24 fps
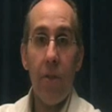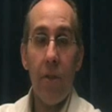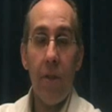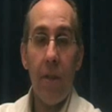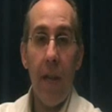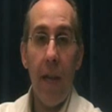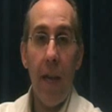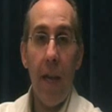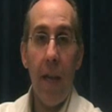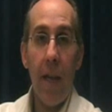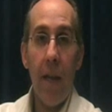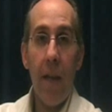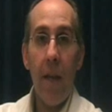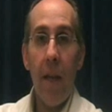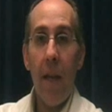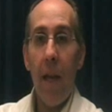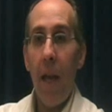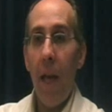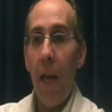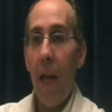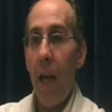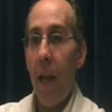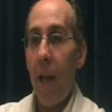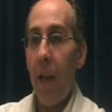today
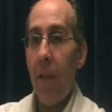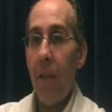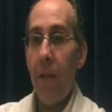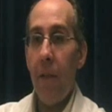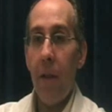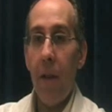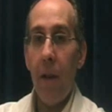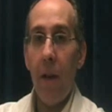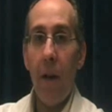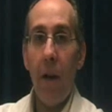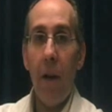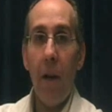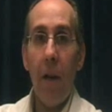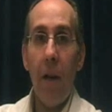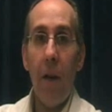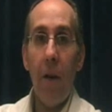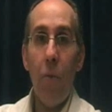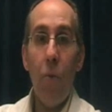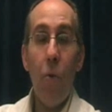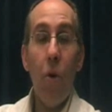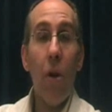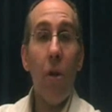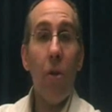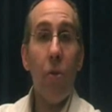and in the
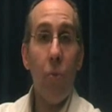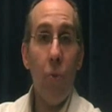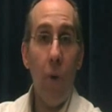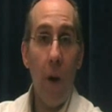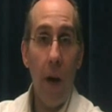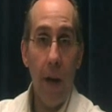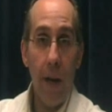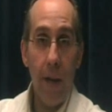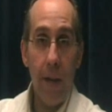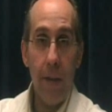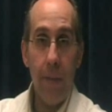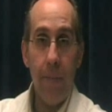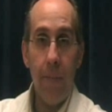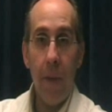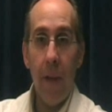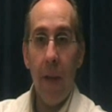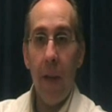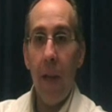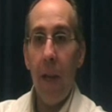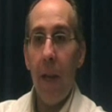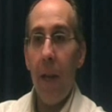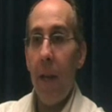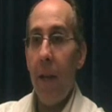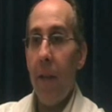worldwide.
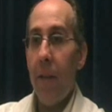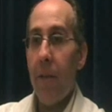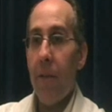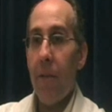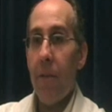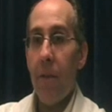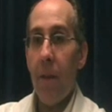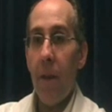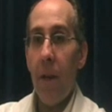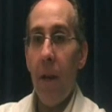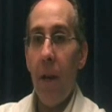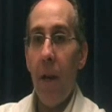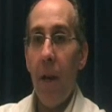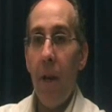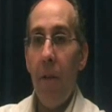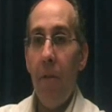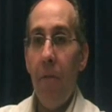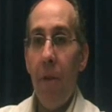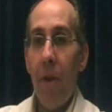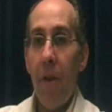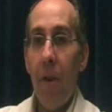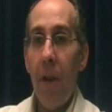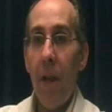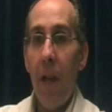It's a
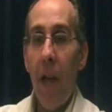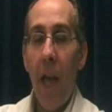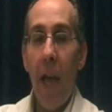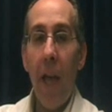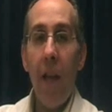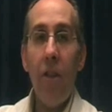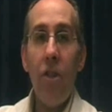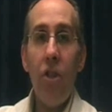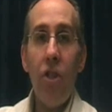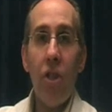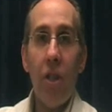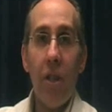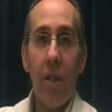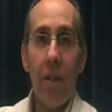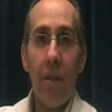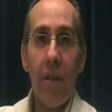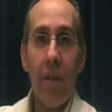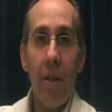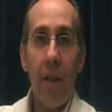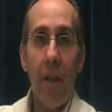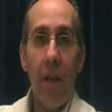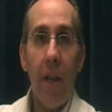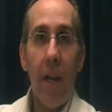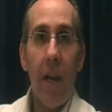very
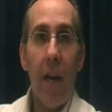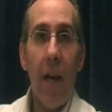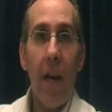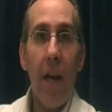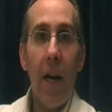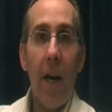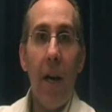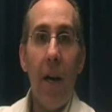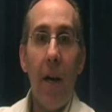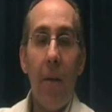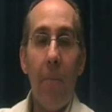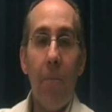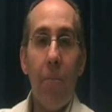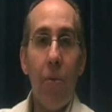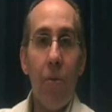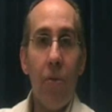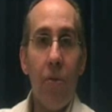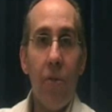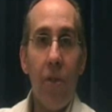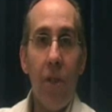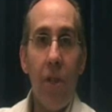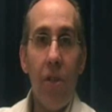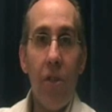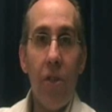ancient
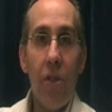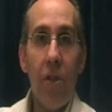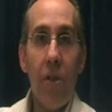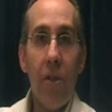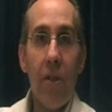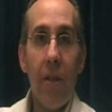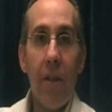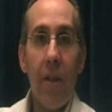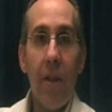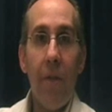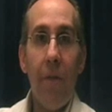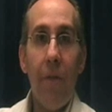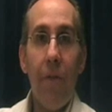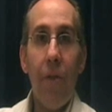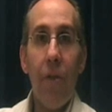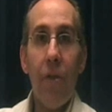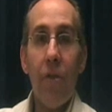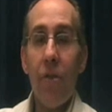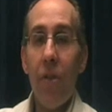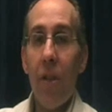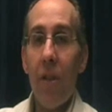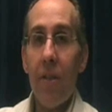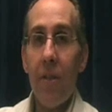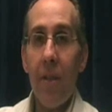procedure. The
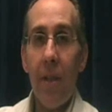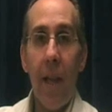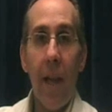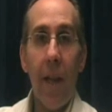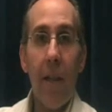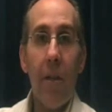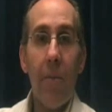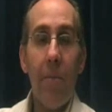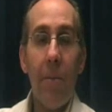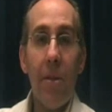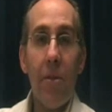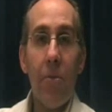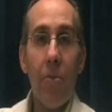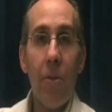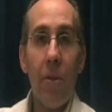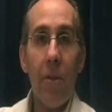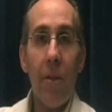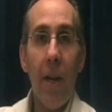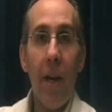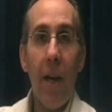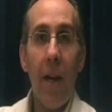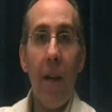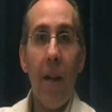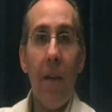first tonsillectomies were
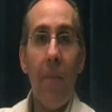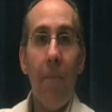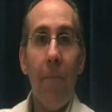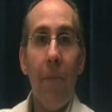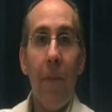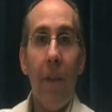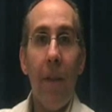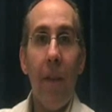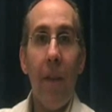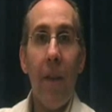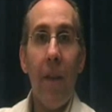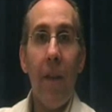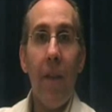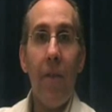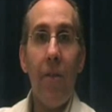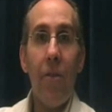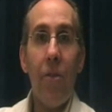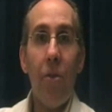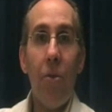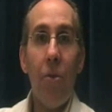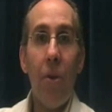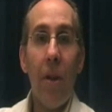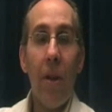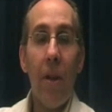done
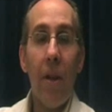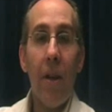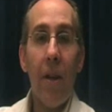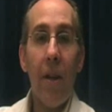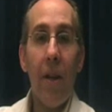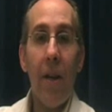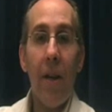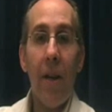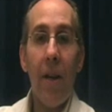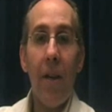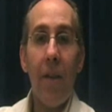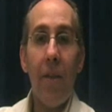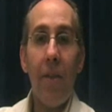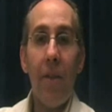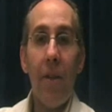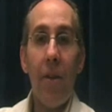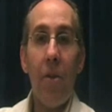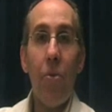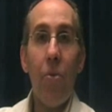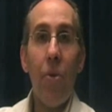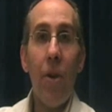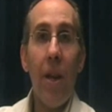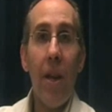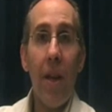during
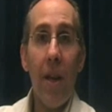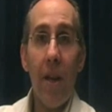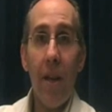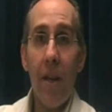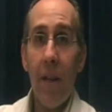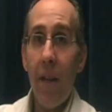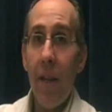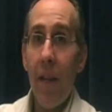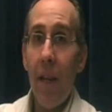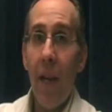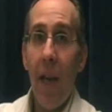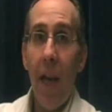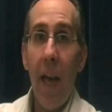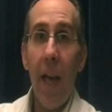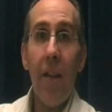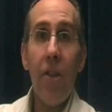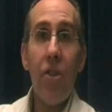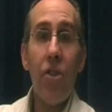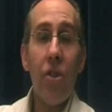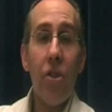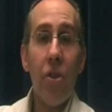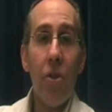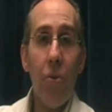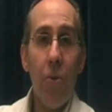the
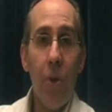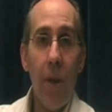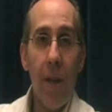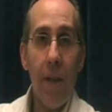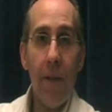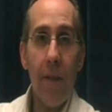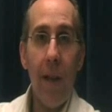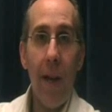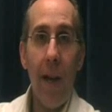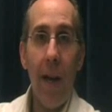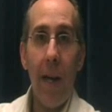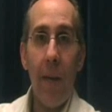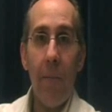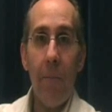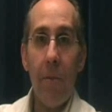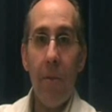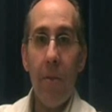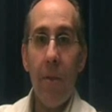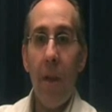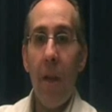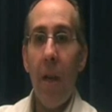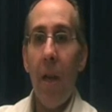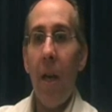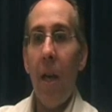ancient Greek
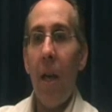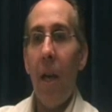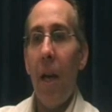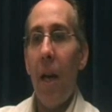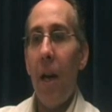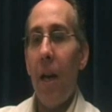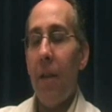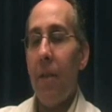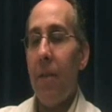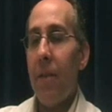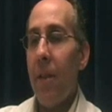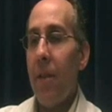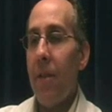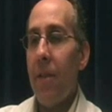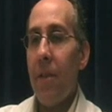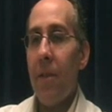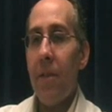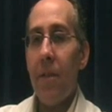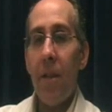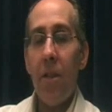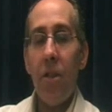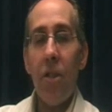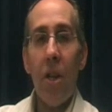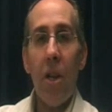times. Since
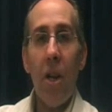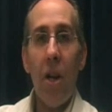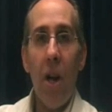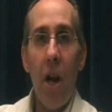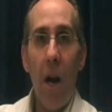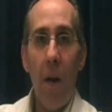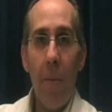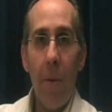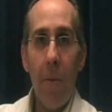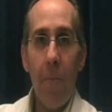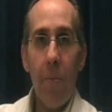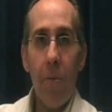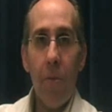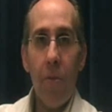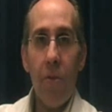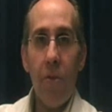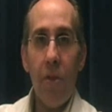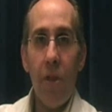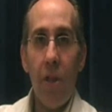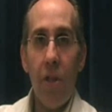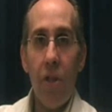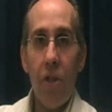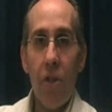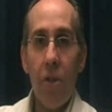it's such a common
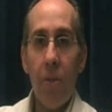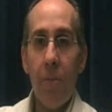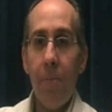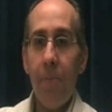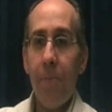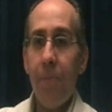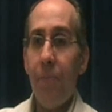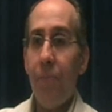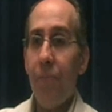procedure,